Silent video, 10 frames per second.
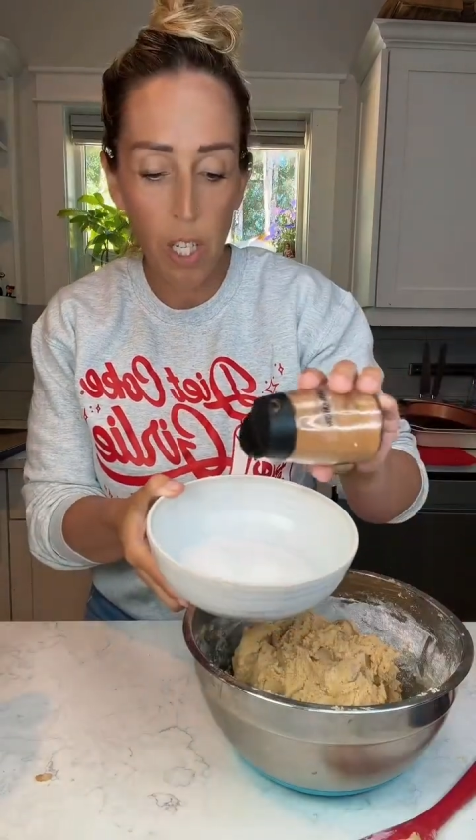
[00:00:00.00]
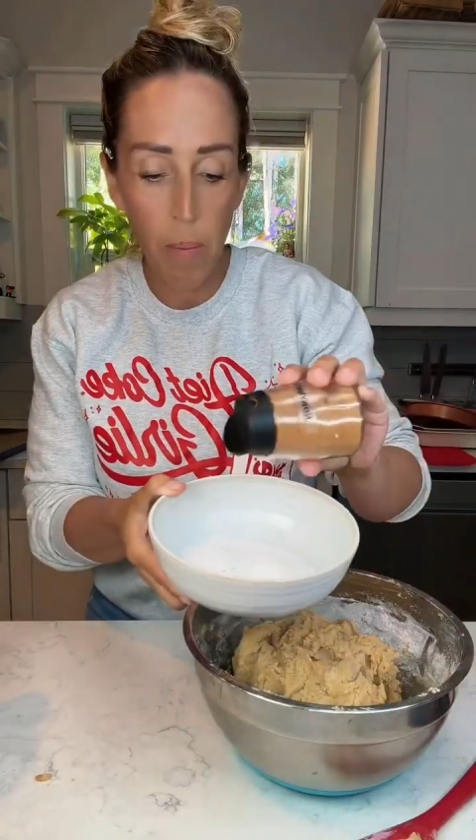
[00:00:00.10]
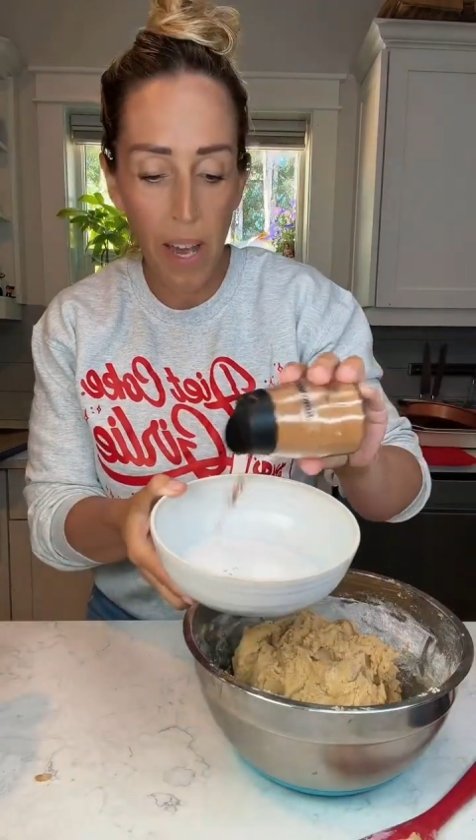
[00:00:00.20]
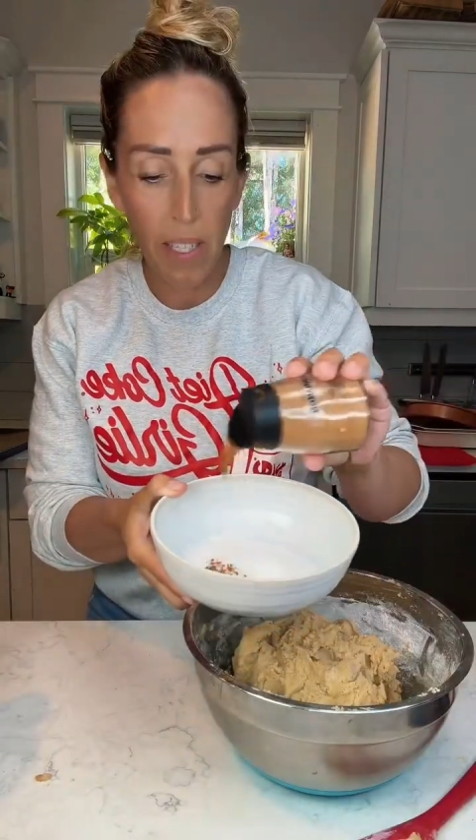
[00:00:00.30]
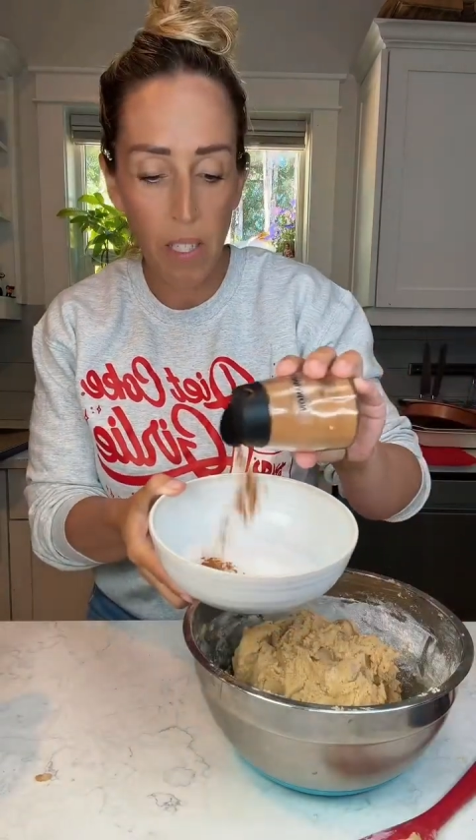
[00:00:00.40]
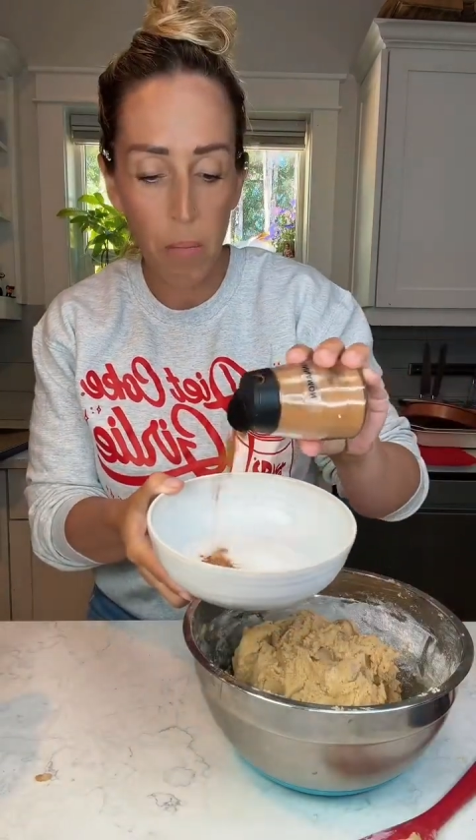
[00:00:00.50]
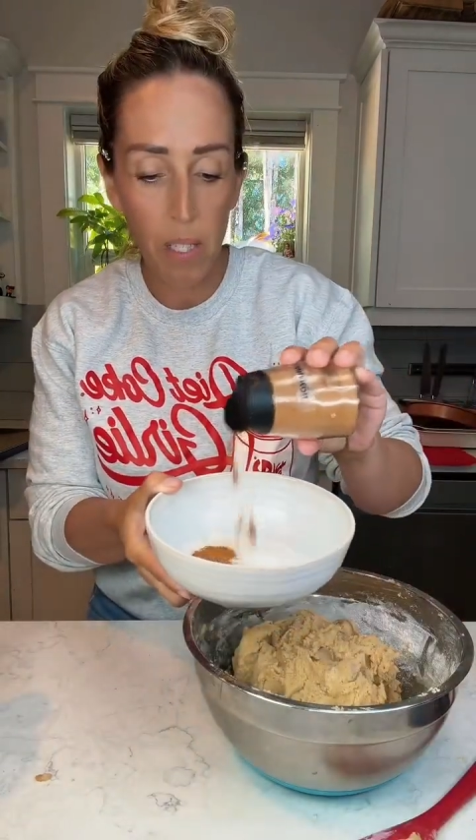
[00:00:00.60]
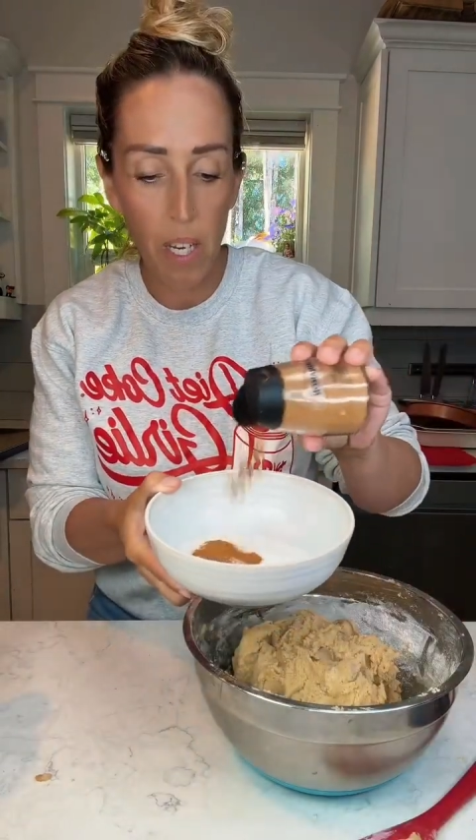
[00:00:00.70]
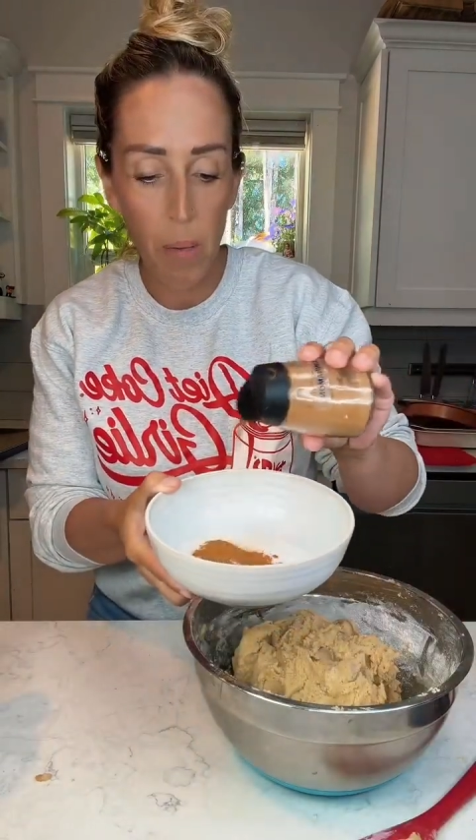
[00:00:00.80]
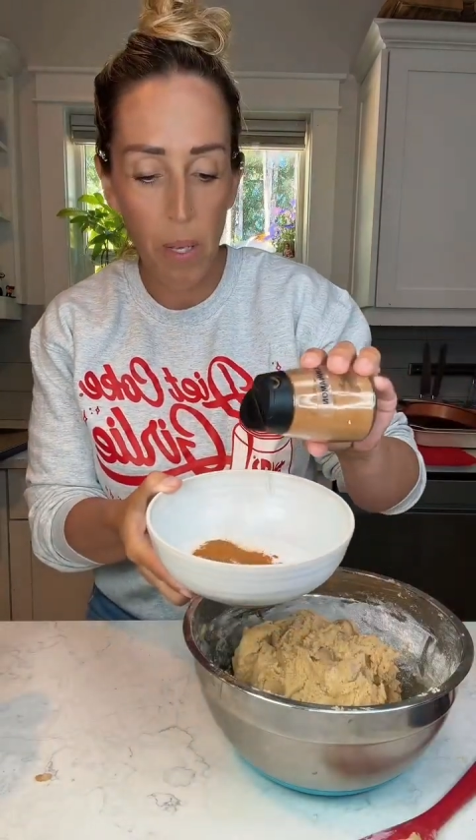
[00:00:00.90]
and I'm adding some
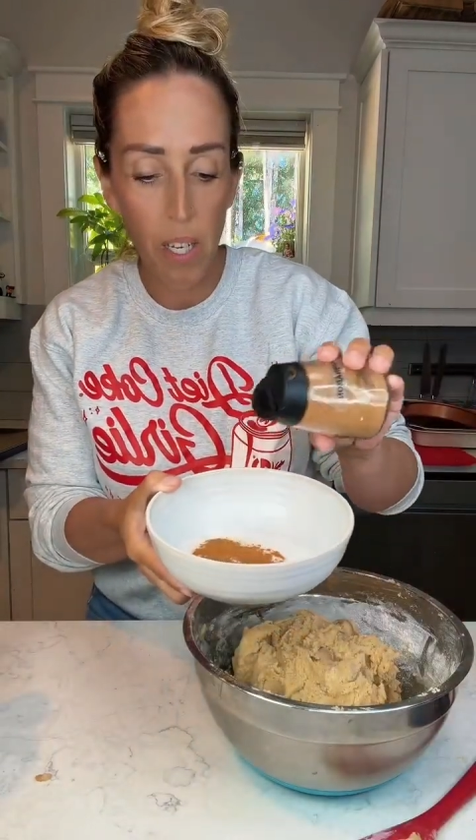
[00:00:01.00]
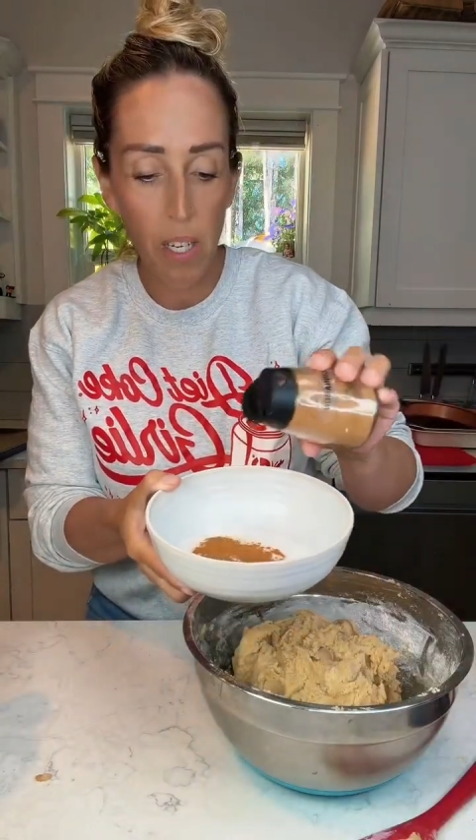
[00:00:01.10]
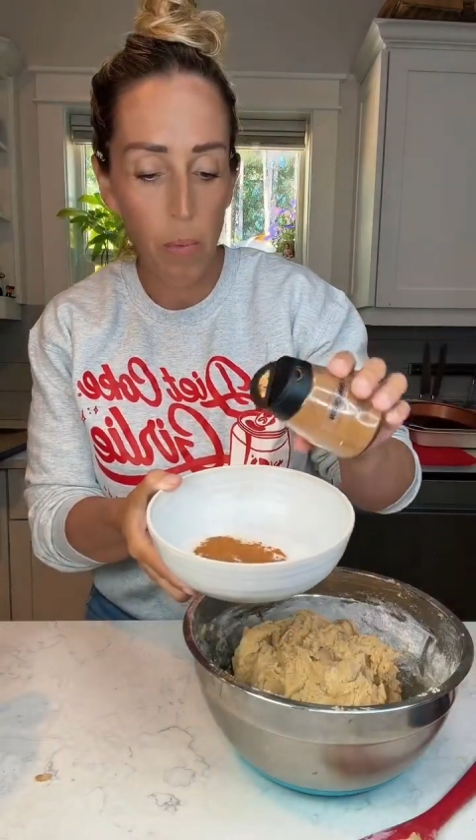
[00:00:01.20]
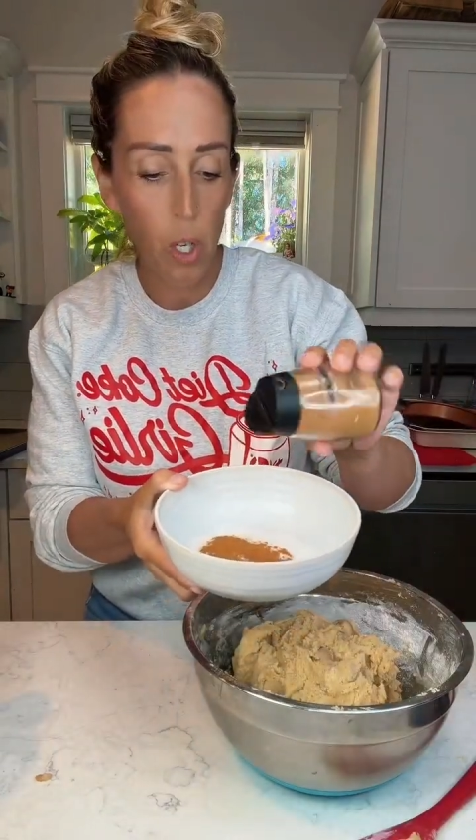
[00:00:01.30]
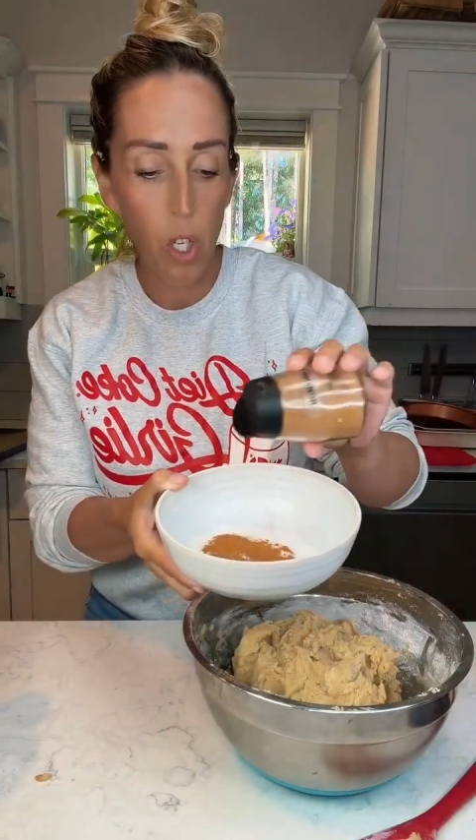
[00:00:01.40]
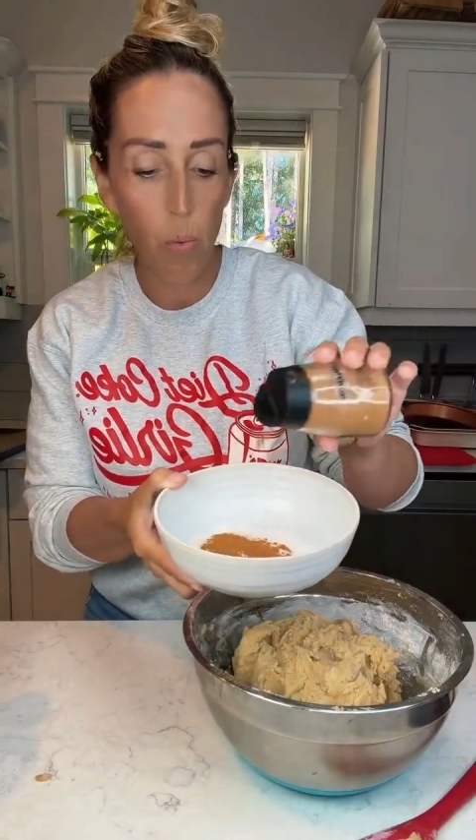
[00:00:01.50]
cinnamon, and we're gonna